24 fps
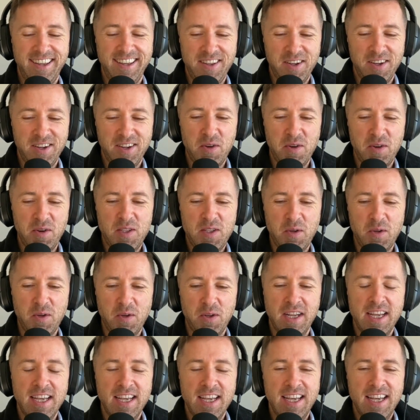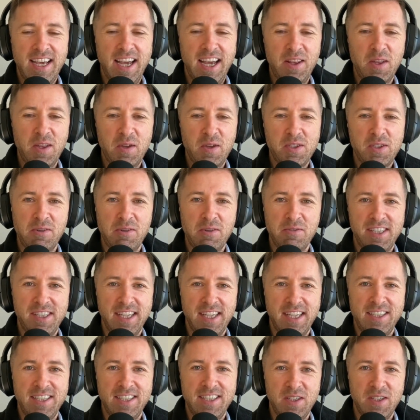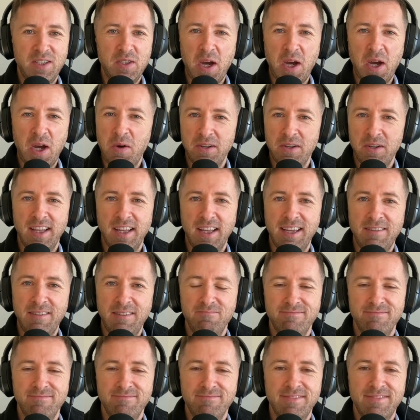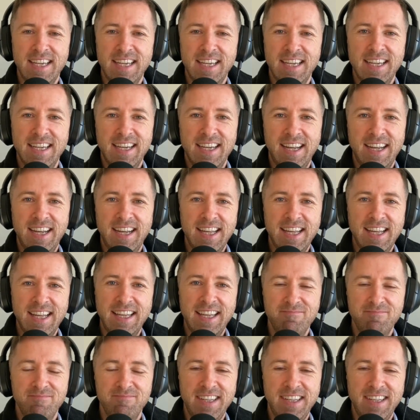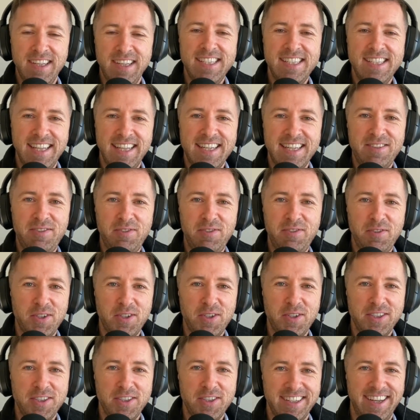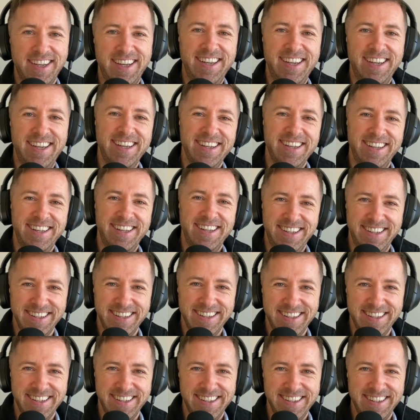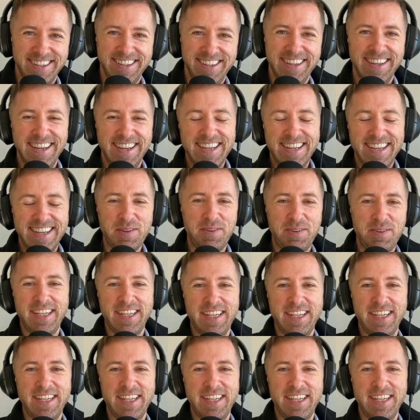career to it. How do those conversations go? Are they easy? Are they difficult? Or is there a bit of